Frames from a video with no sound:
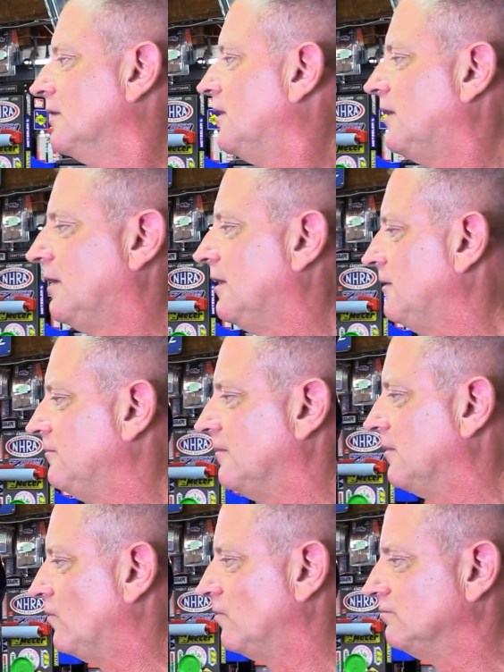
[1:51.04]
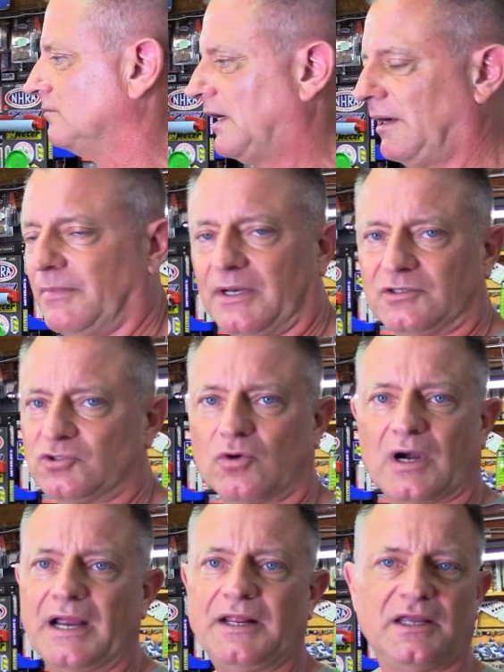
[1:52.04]
I'm gonna
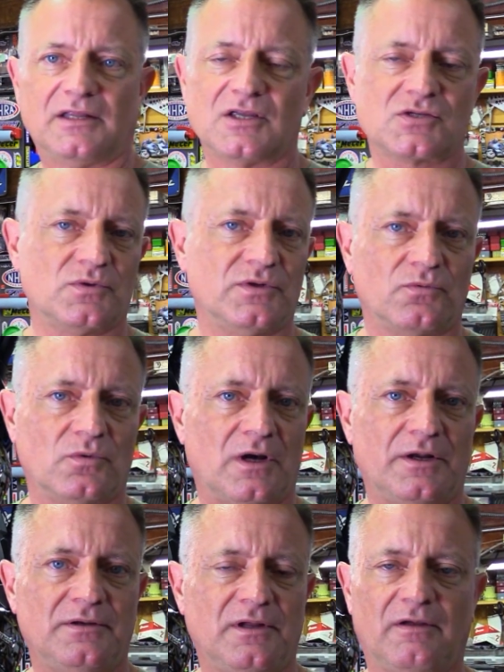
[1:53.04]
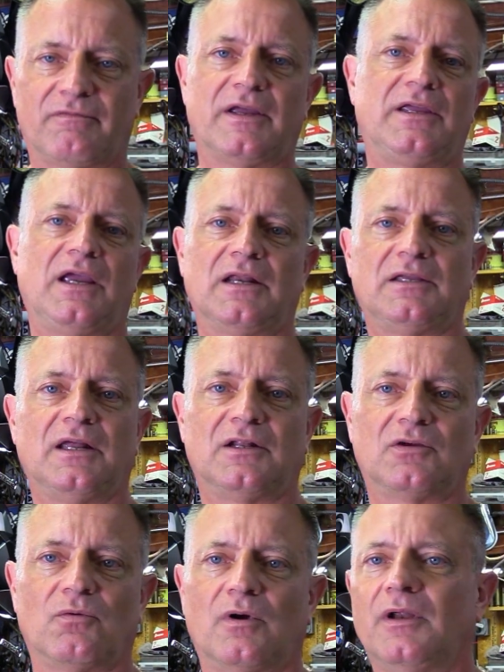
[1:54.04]
try to get this one to run. If I can't get it
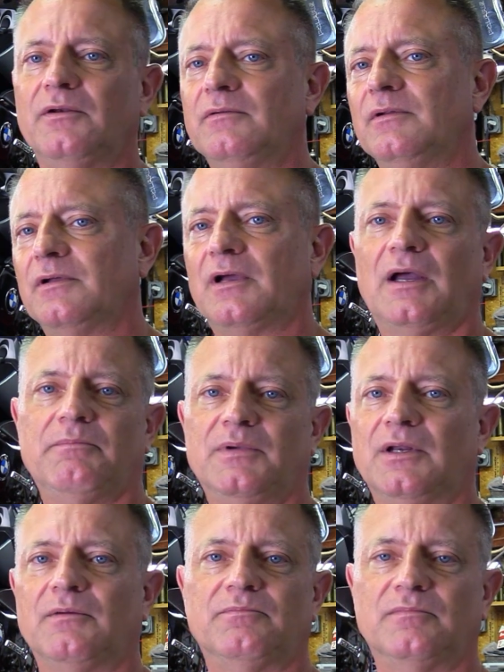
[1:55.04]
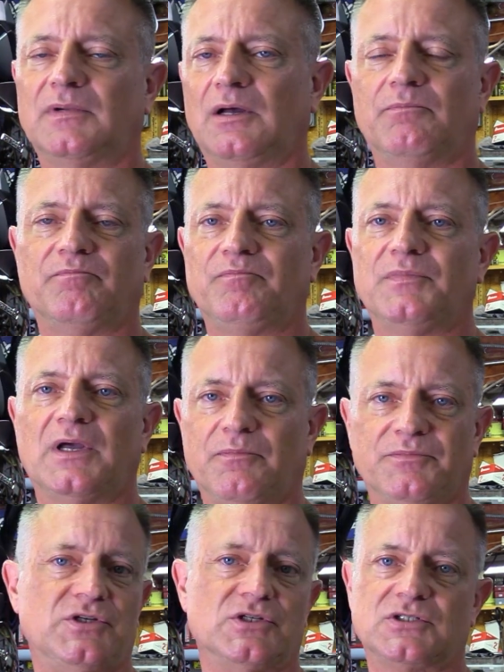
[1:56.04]
to run, I'll
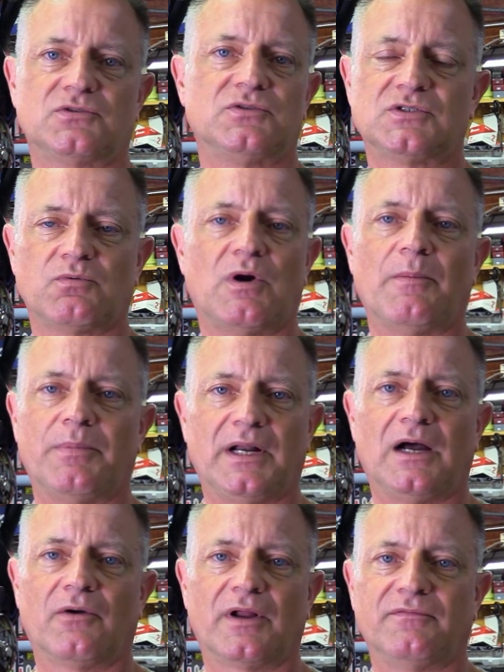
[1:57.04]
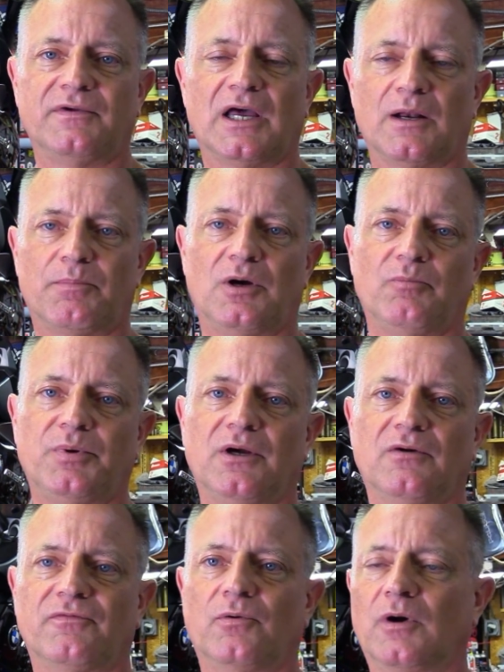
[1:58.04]
just swap it out. I've got a pump
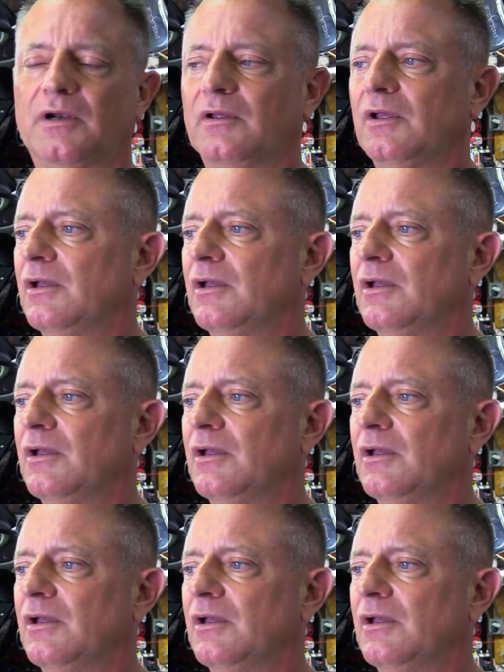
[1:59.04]
here for it.